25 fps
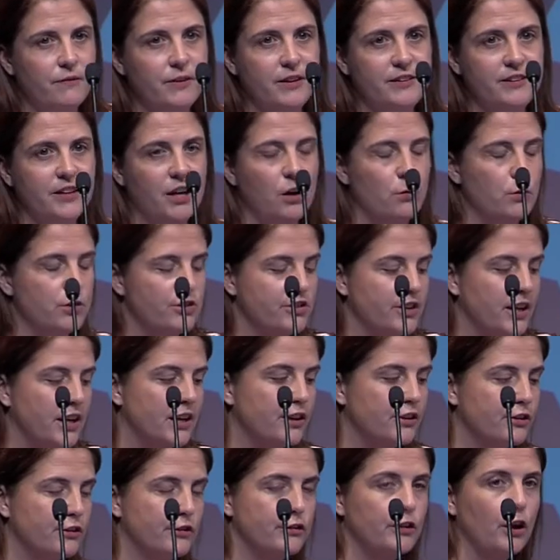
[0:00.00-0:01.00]
video which
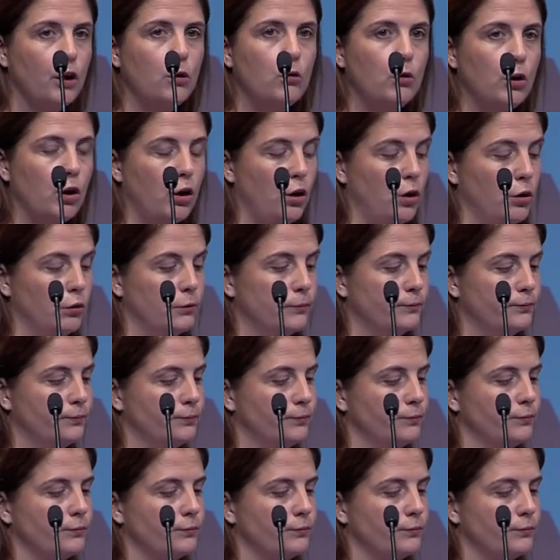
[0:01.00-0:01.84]
takes so long.